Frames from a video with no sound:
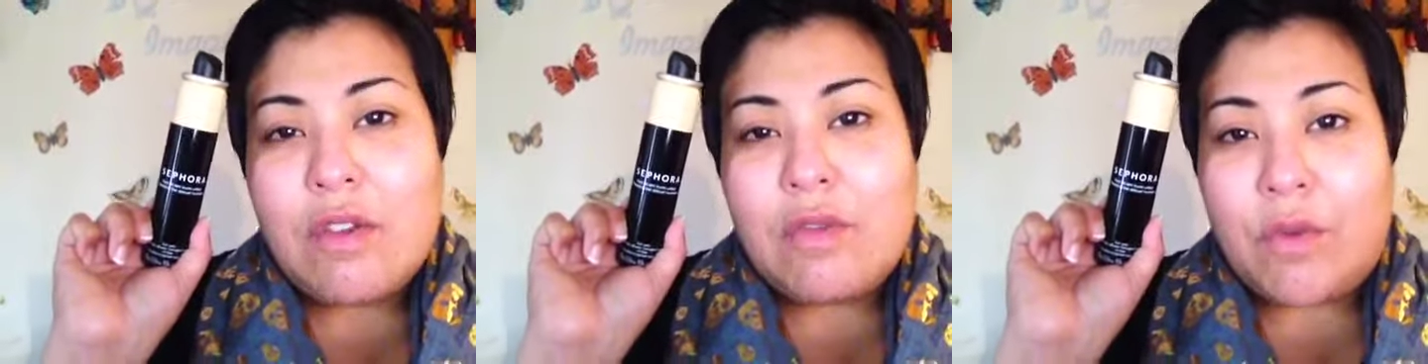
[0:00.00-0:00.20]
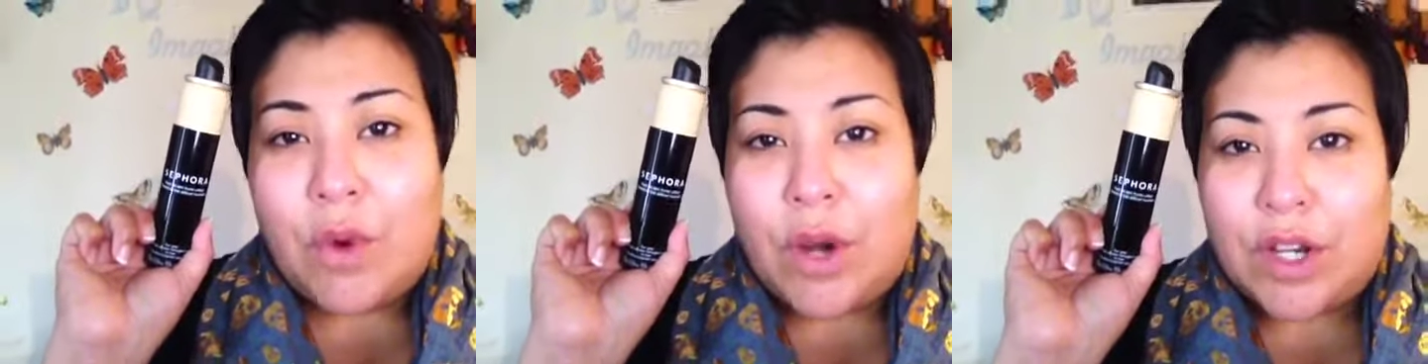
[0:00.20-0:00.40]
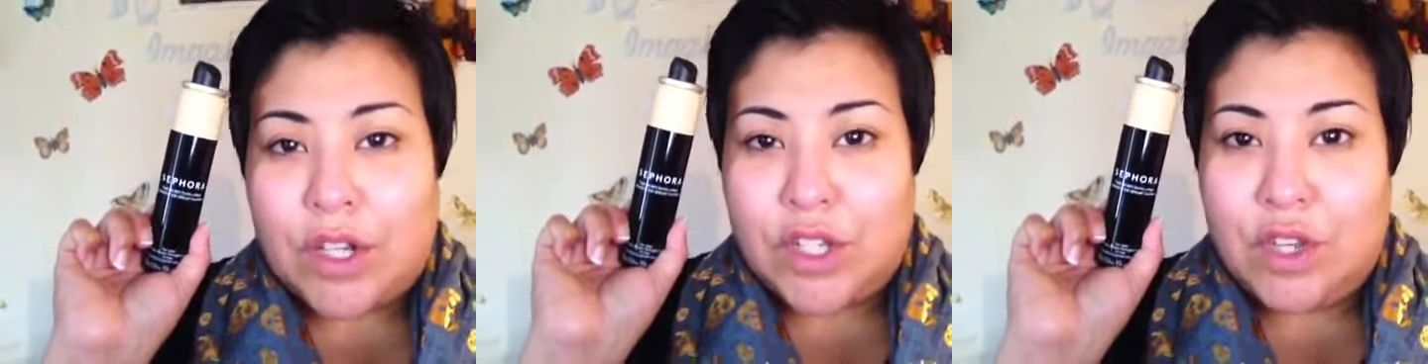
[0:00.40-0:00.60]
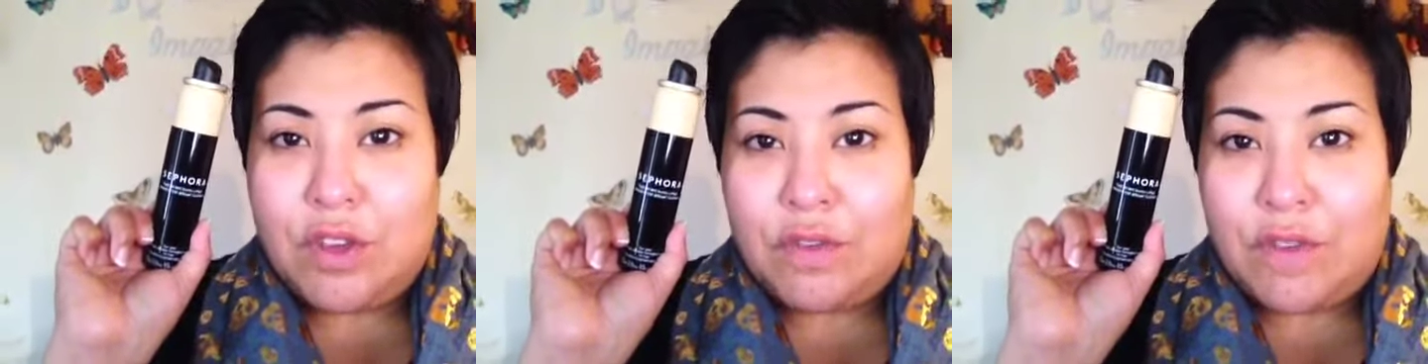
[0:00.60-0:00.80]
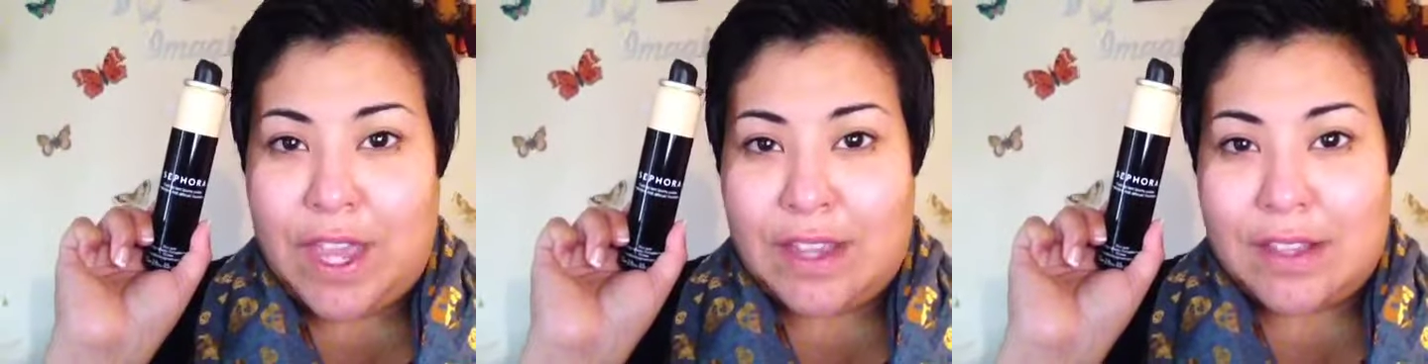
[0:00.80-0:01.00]
for Too
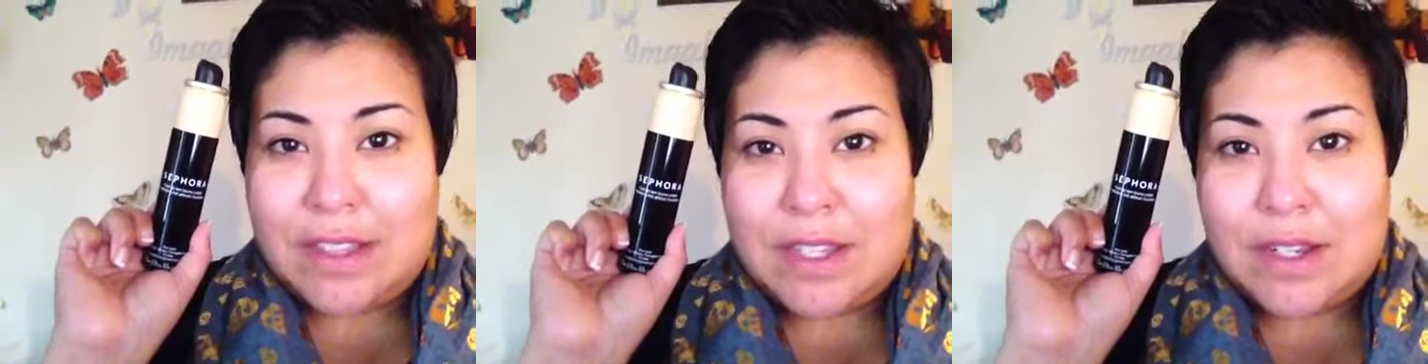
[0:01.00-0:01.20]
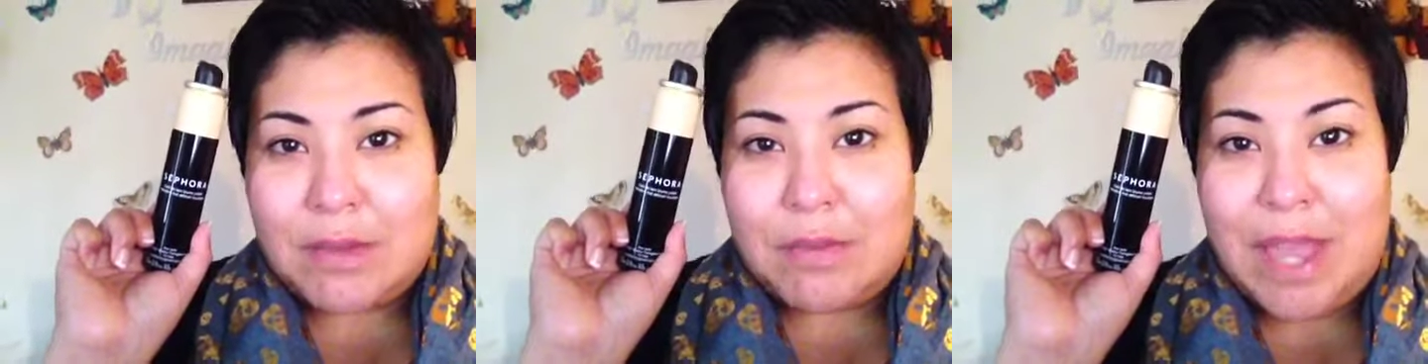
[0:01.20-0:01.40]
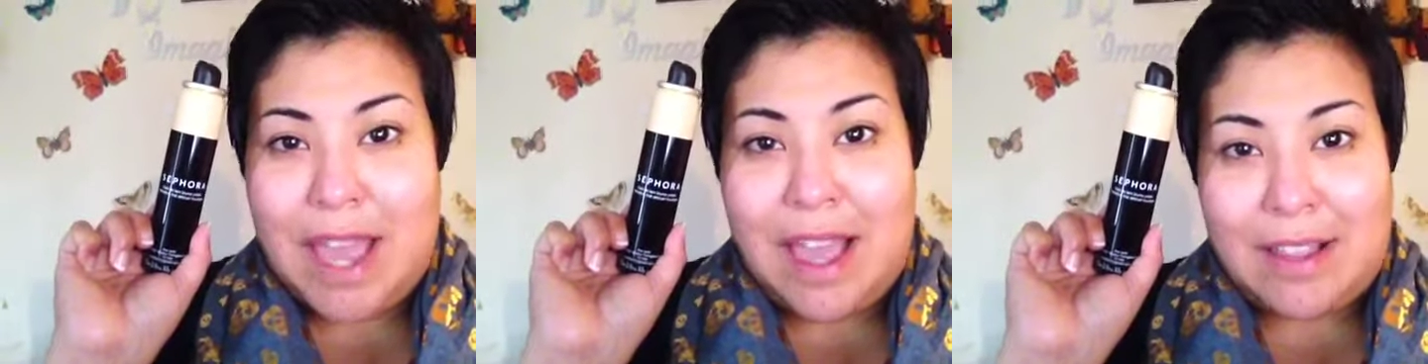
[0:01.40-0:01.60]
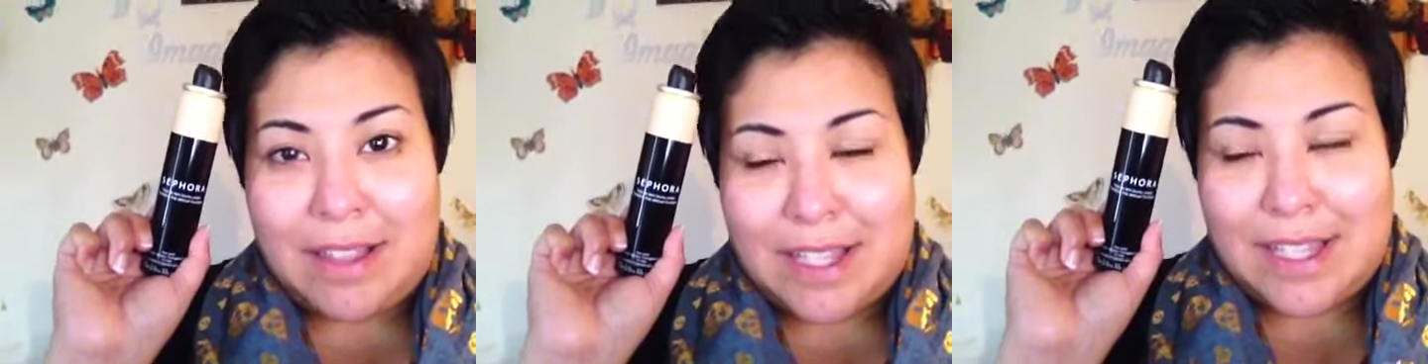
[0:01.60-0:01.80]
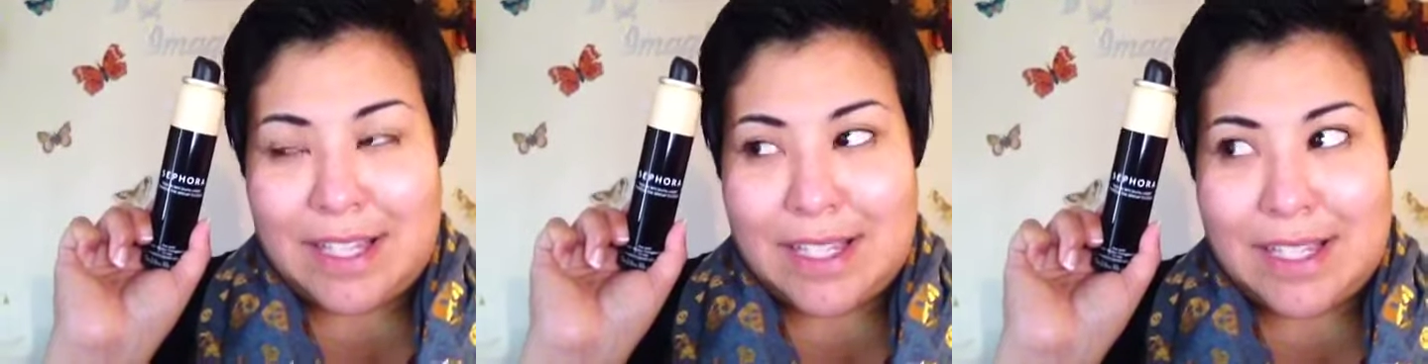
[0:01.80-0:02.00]
Faced
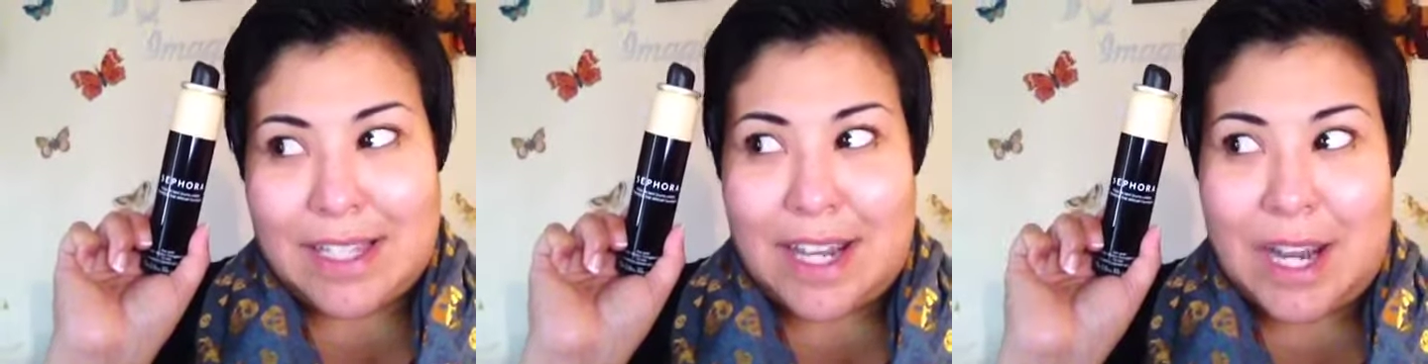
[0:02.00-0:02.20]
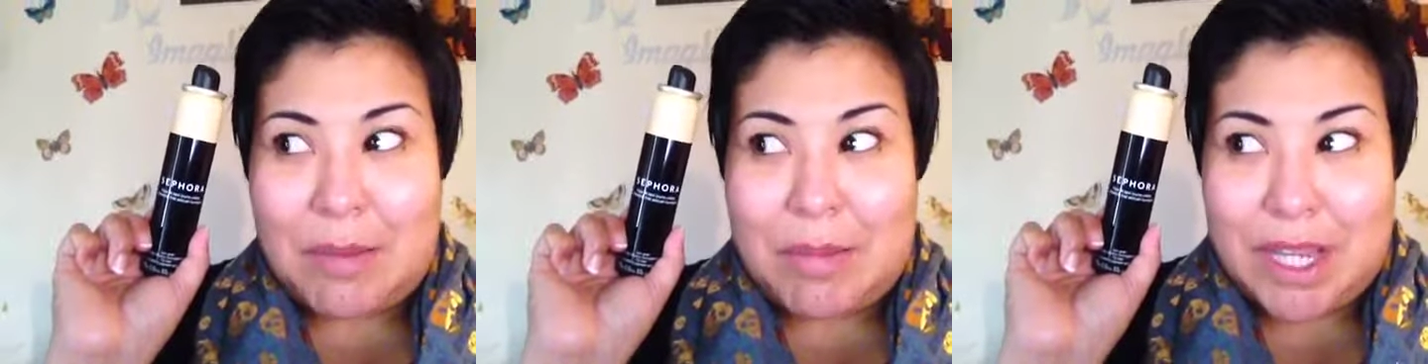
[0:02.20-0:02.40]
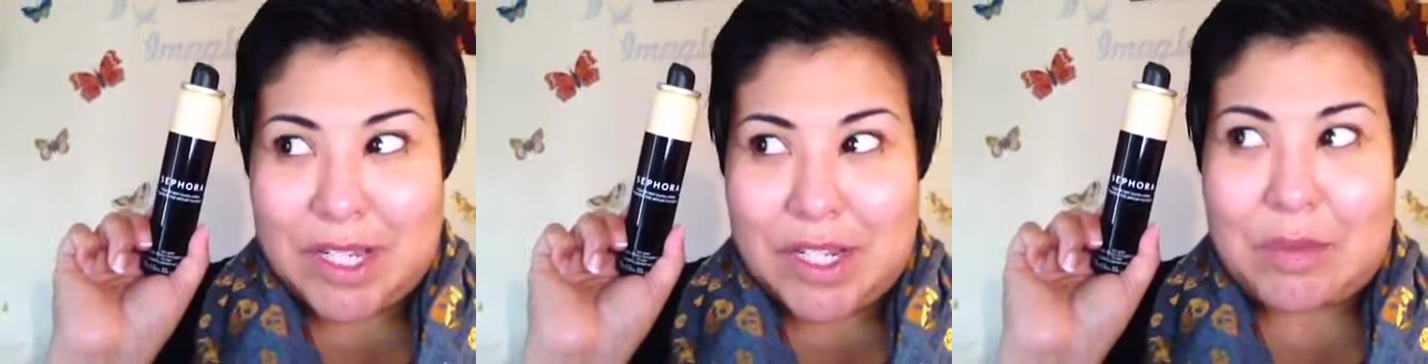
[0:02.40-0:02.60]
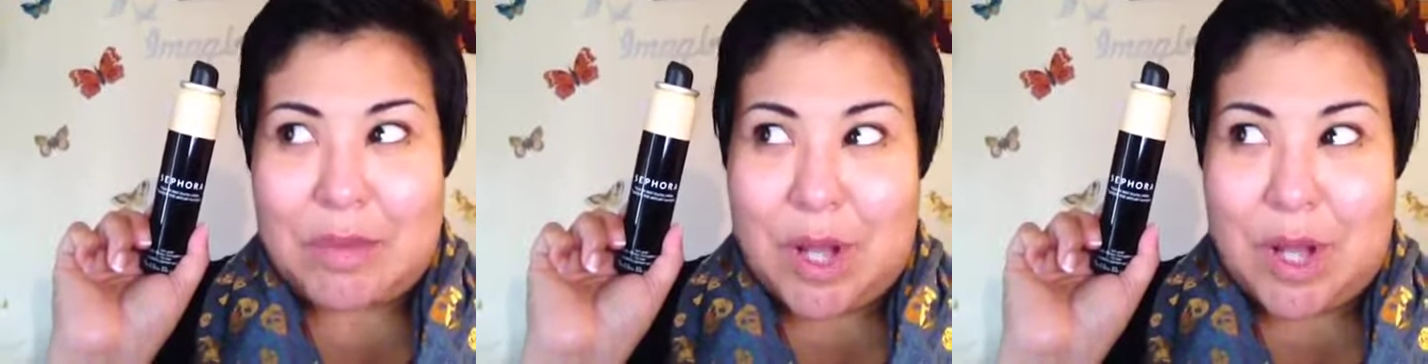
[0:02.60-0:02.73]
palette that I picked up